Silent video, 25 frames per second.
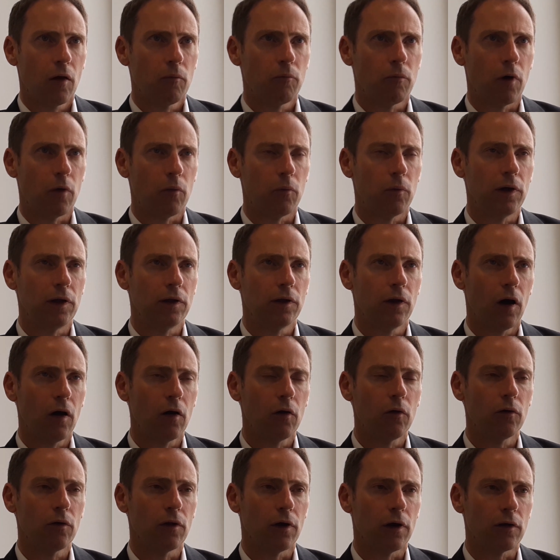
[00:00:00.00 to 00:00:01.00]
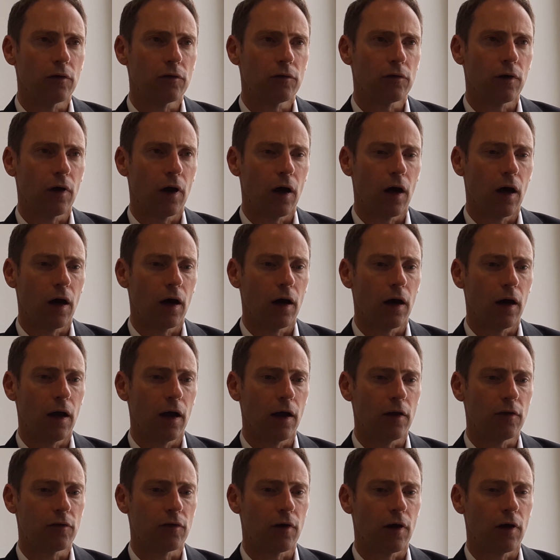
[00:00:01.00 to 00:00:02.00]
but we know that
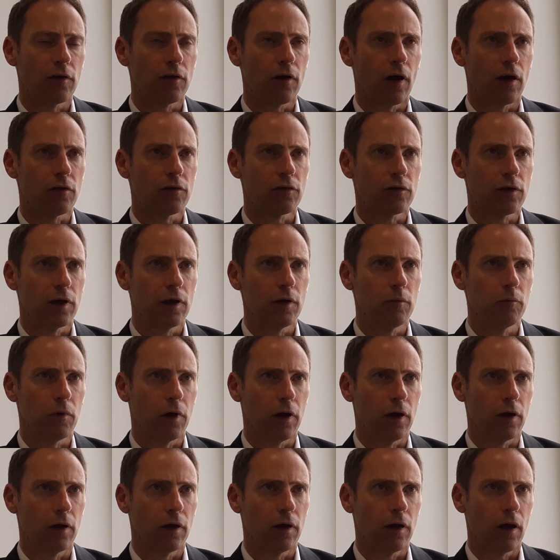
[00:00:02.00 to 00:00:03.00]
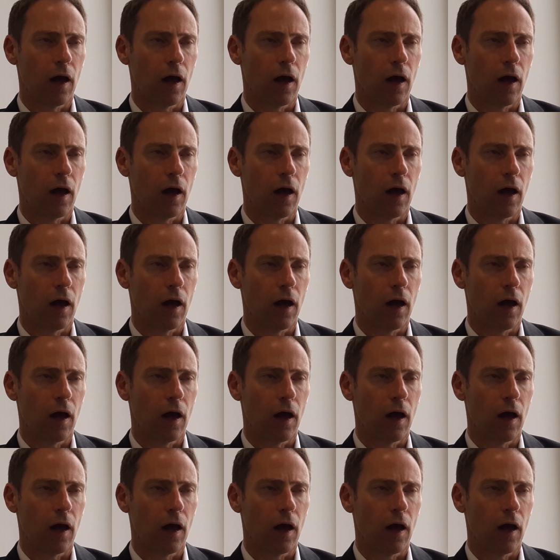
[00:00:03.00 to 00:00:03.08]
it's a scheme that